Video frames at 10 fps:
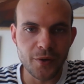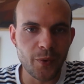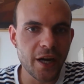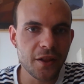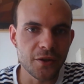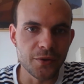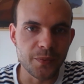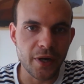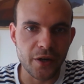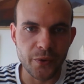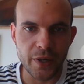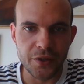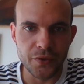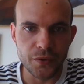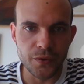a while loop, how do I
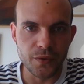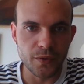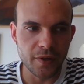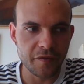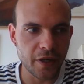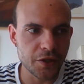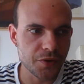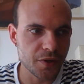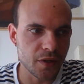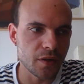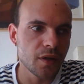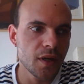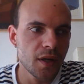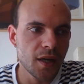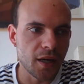do a function,
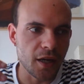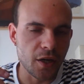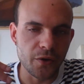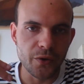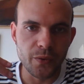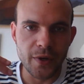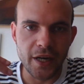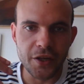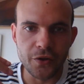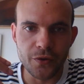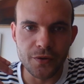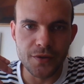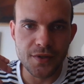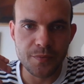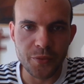how do I
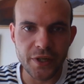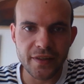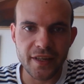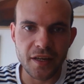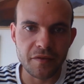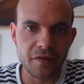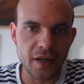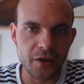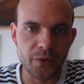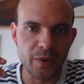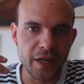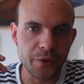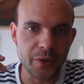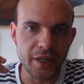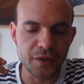use printf, how do I
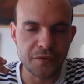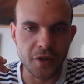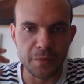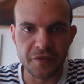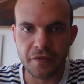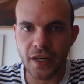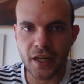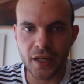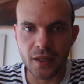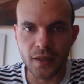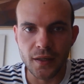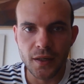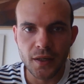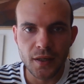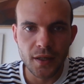read from a file,
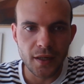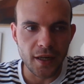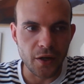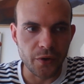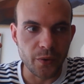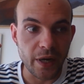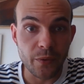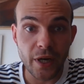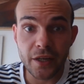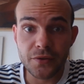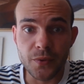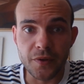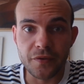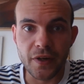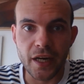how do I write to
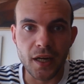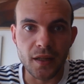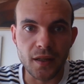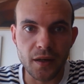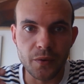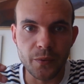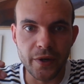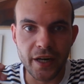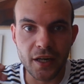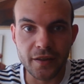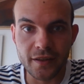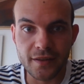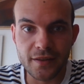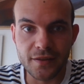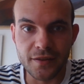a file, what are the
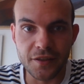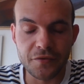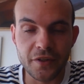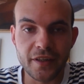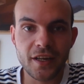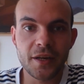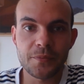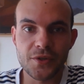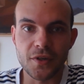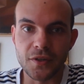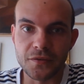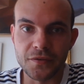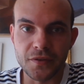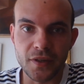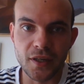different types of
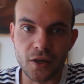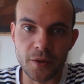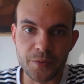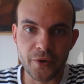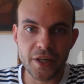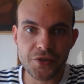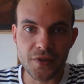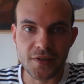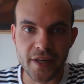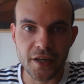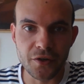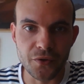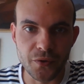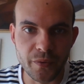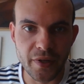operations I can
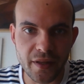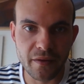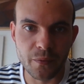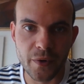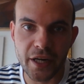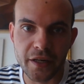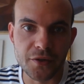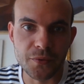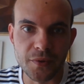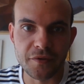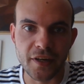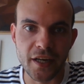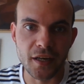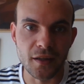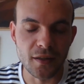do with writing to a
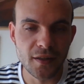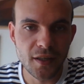file,